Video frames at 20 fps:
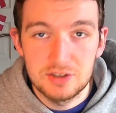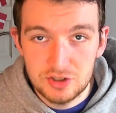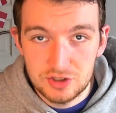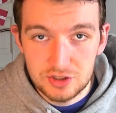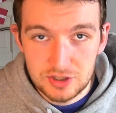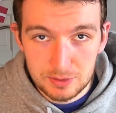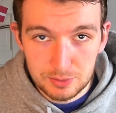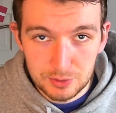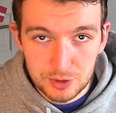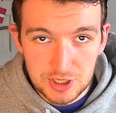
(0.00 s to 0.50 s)
I
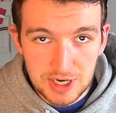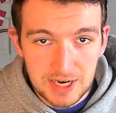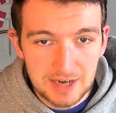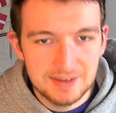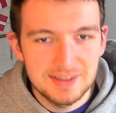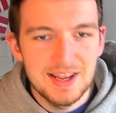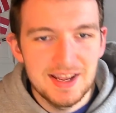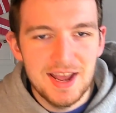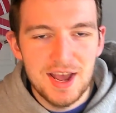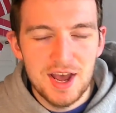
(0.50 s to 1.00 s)
just double
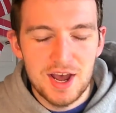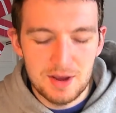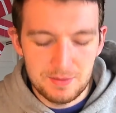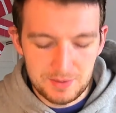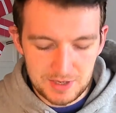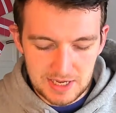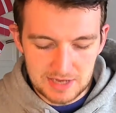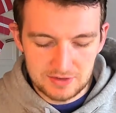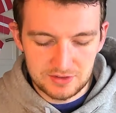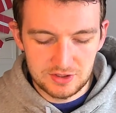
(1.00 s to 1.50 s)
checked,
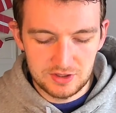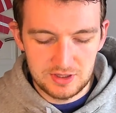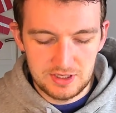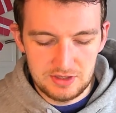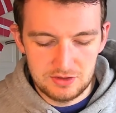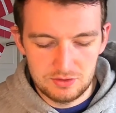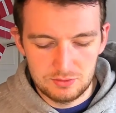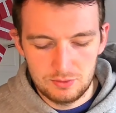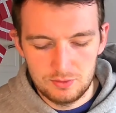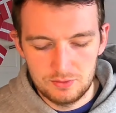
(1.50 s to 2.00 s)
but yeah, so
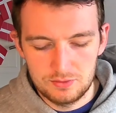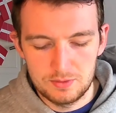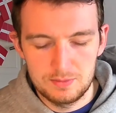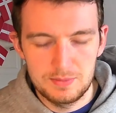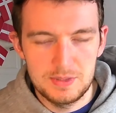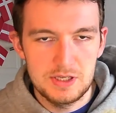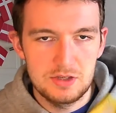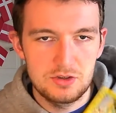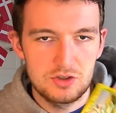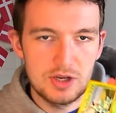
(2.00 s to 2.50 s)
these are all
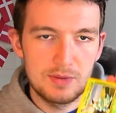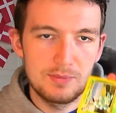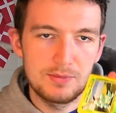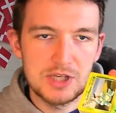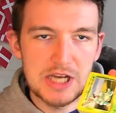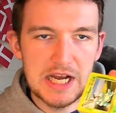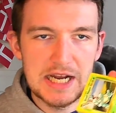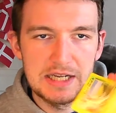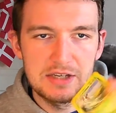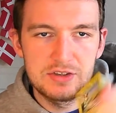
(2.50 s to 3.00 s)
from the
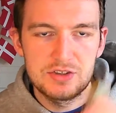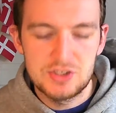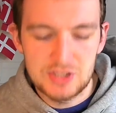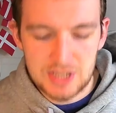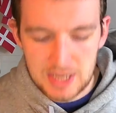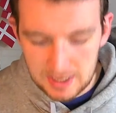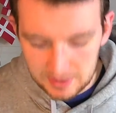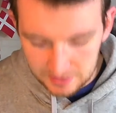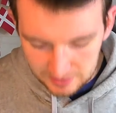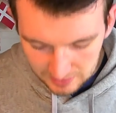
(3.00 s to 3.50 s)
Gym Challenge
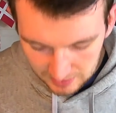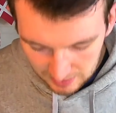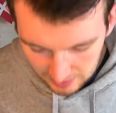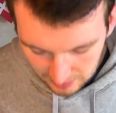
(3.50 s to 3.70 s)
set.